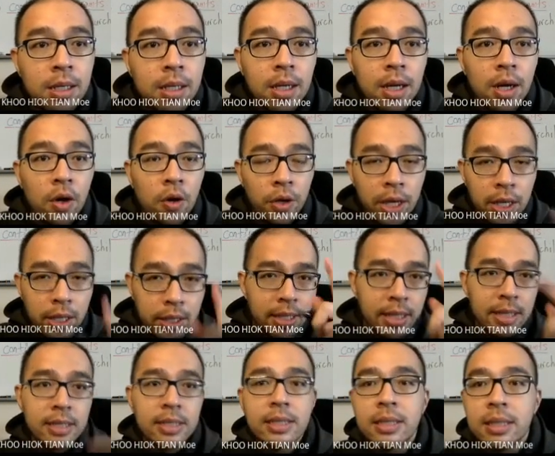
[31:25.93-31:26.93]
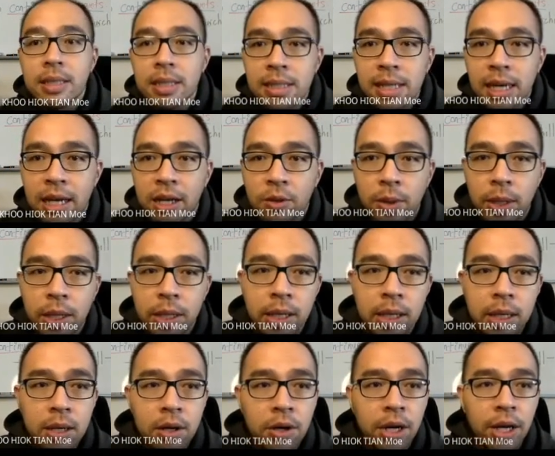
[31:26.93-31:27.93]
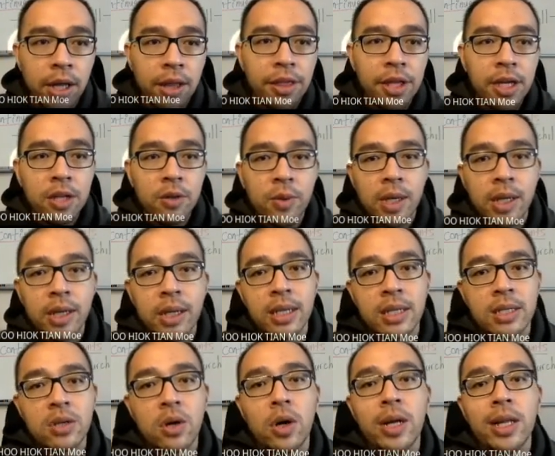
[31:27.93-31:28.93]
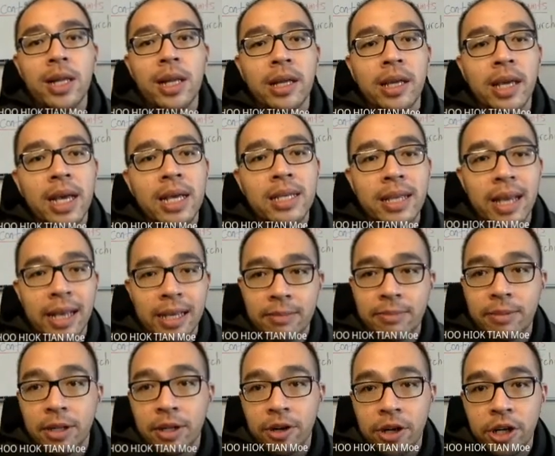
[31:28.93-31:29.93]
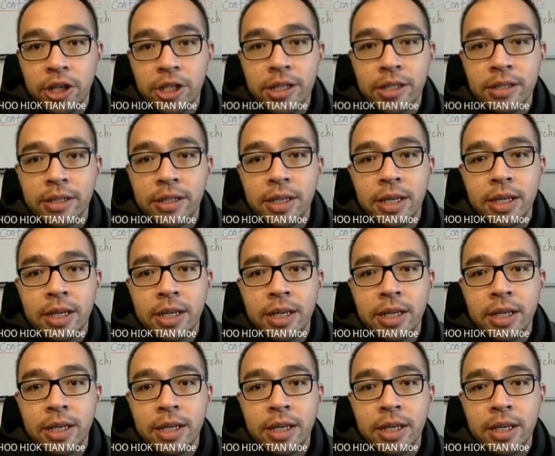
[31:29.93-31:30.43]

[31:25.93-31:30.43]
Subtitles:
Okay, that's the second one. Okay, third one is oil and gas exploration.